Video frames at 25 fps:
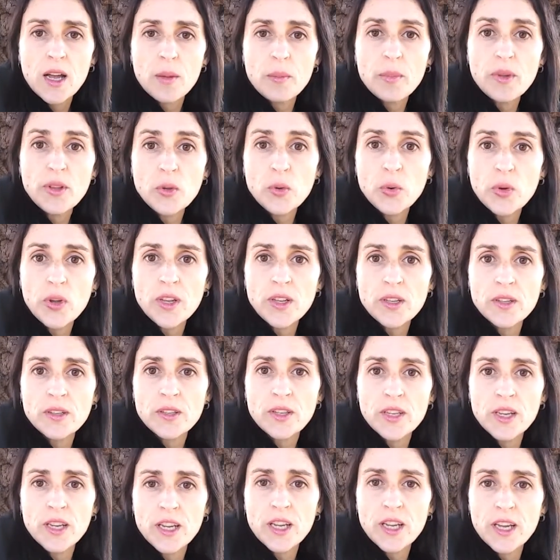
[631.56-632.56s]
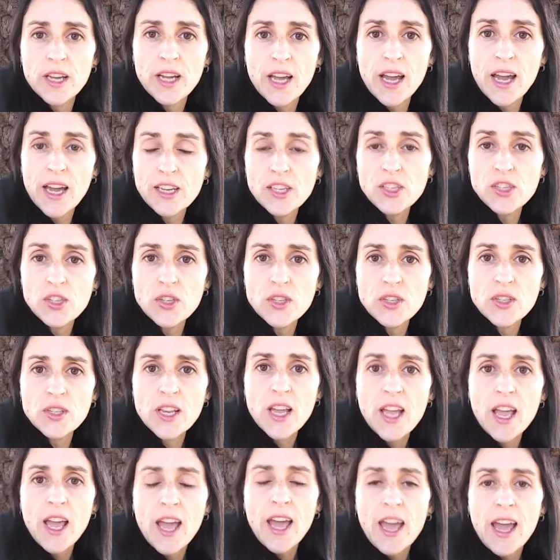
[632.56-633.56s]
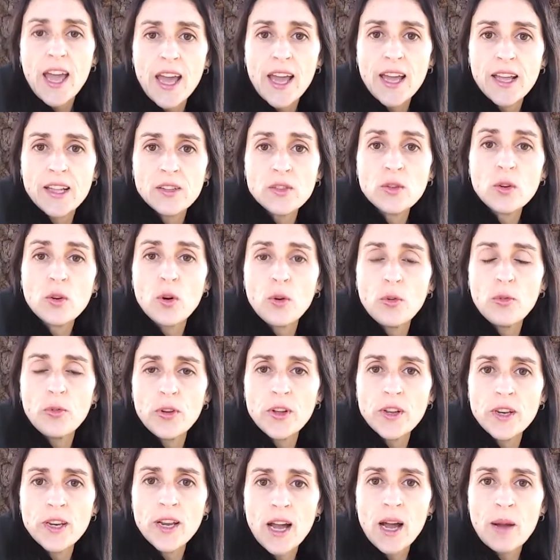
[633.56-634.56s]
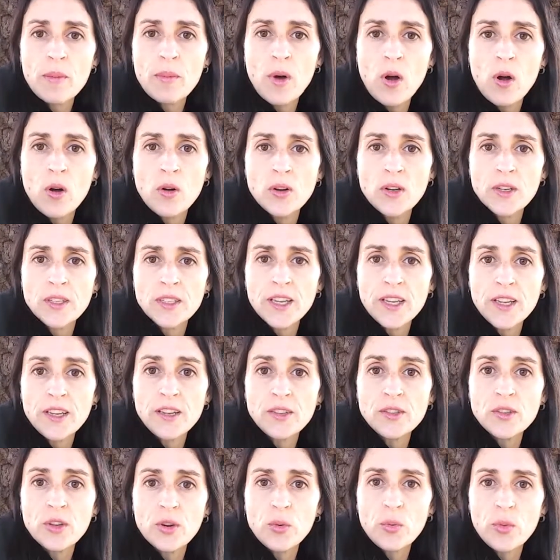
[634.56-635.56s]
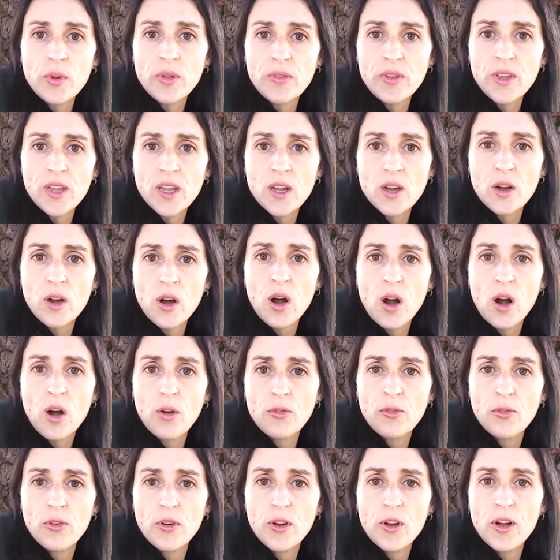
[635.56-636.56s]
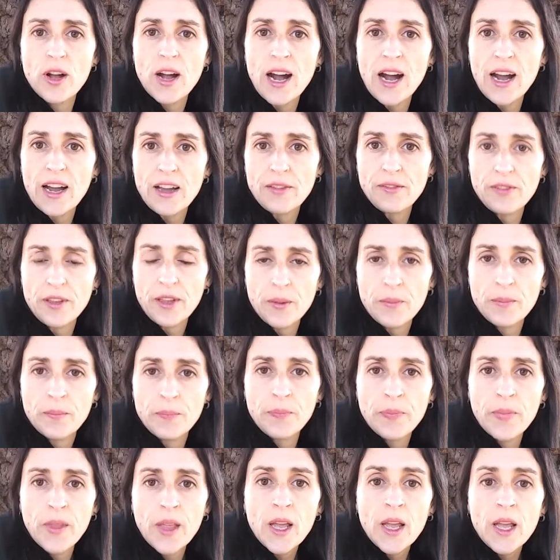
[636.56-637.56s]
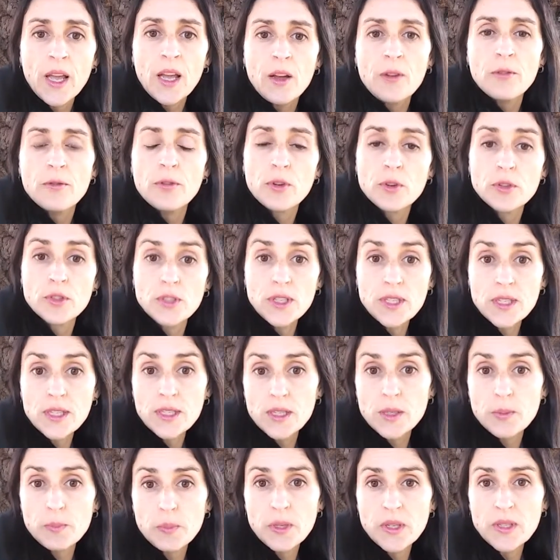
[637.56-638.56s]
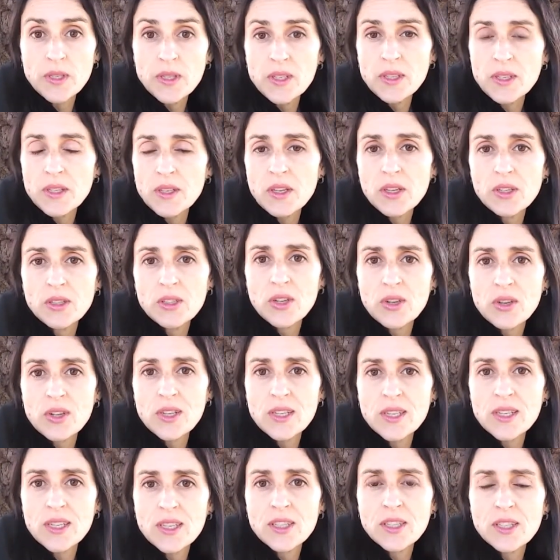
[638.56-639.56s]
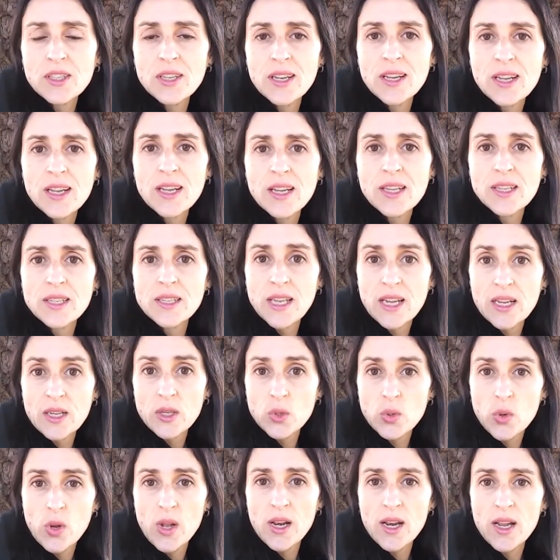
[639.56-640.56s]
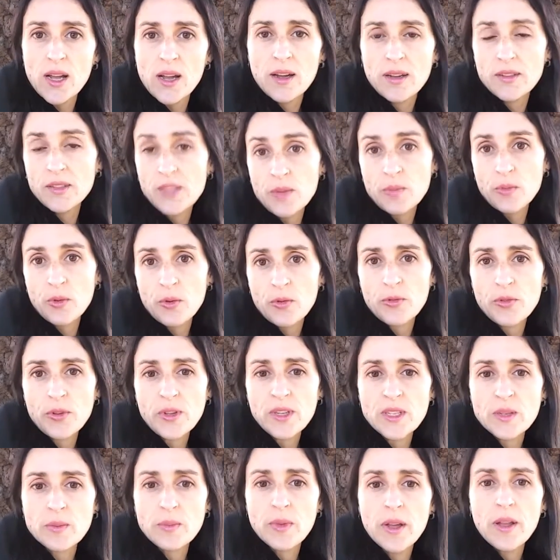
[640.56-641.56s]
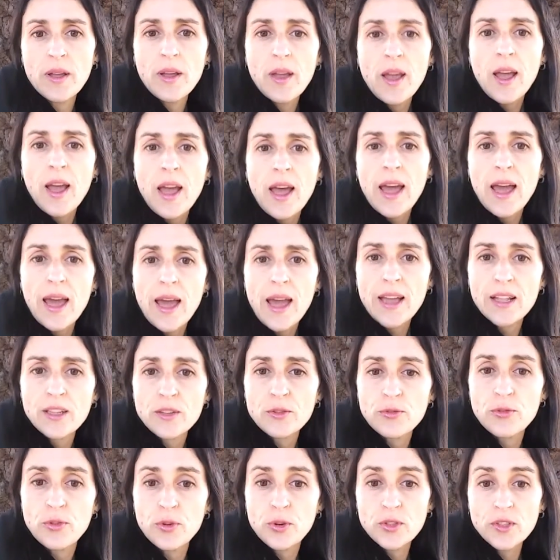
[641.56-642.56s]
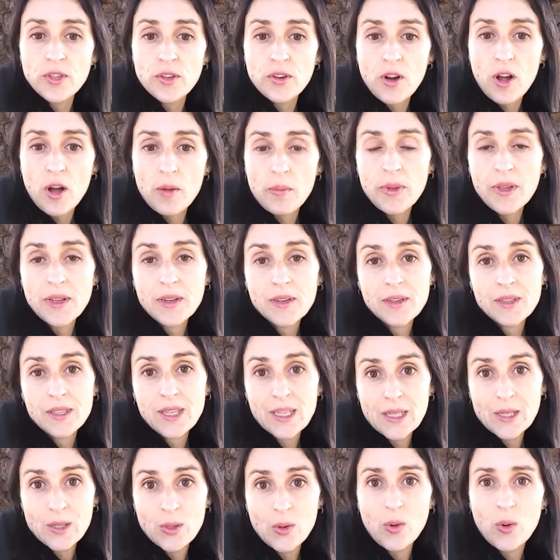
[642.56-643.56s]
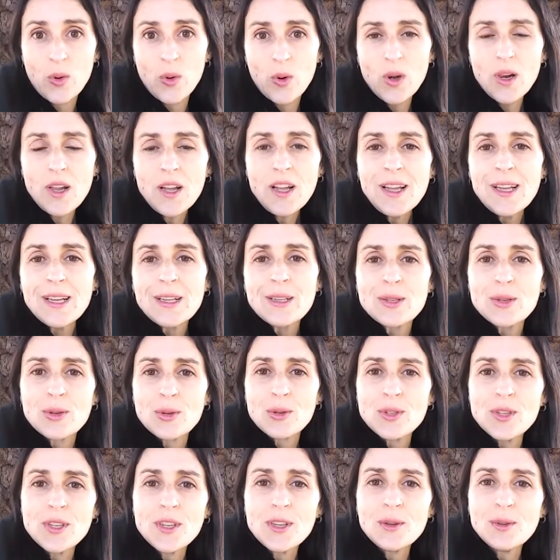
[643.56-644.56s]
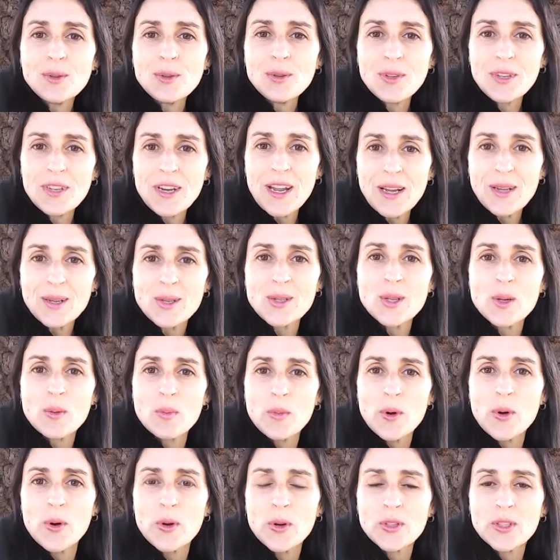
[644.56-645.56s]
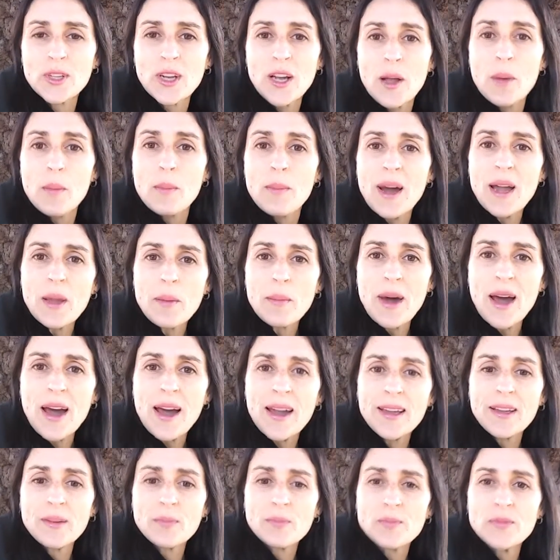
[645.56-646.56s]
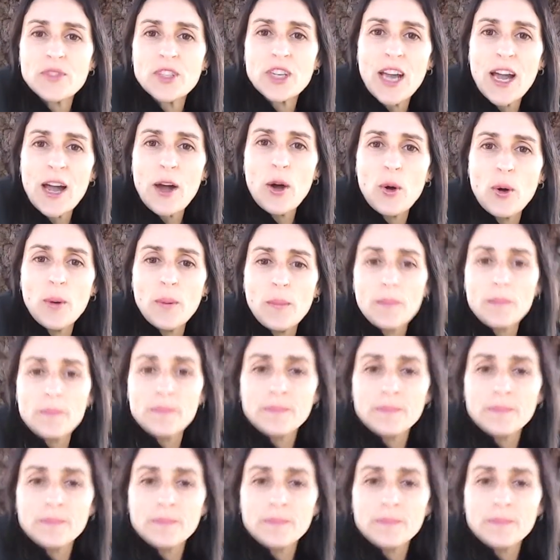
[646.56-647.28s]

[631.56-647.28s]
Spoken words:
between the hedges, and often among the interweaving of ivy. For this species, there isn't a sexual dimorphism. And for the robin, that's all. So see you to the next bird. Bye bye. Ciao.